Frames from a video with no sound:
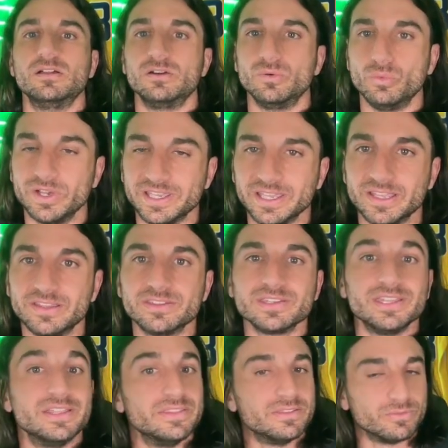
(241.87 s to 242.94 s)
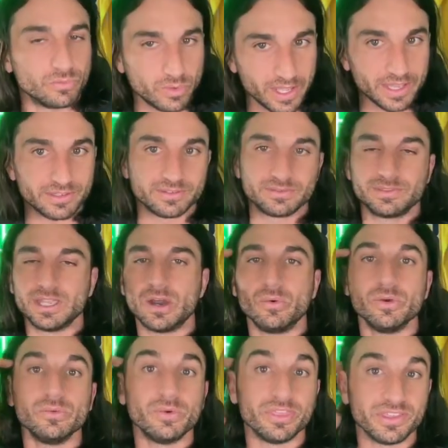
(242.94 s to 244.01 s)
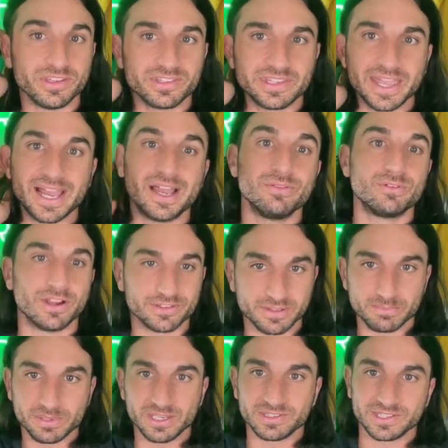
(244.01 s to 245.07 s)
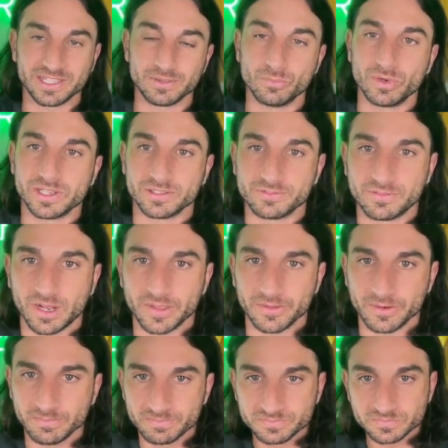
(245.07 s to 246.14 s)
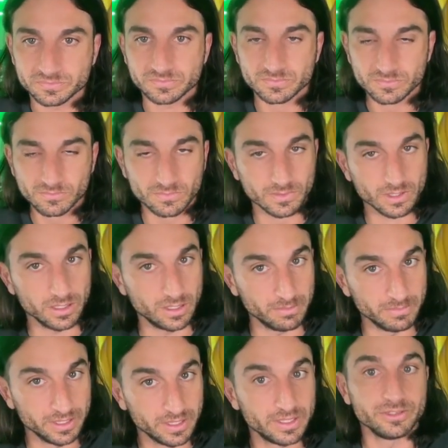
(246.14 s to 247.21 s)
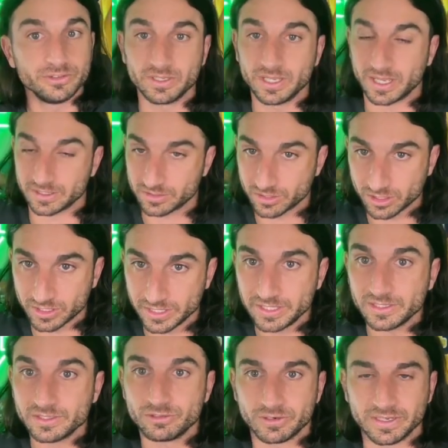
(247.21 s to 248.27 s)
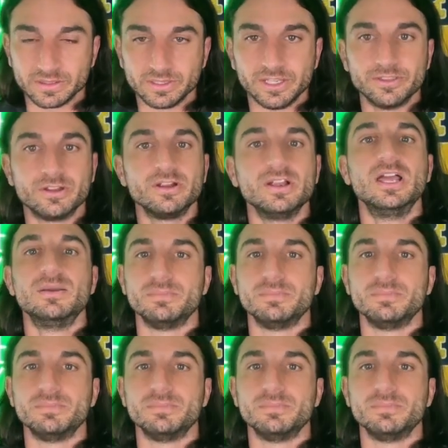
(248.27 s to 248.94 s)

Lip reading: Wiggins, and what has dealt with his dad. Rest in peace again, Wiggins' father. You got Curry, great leader.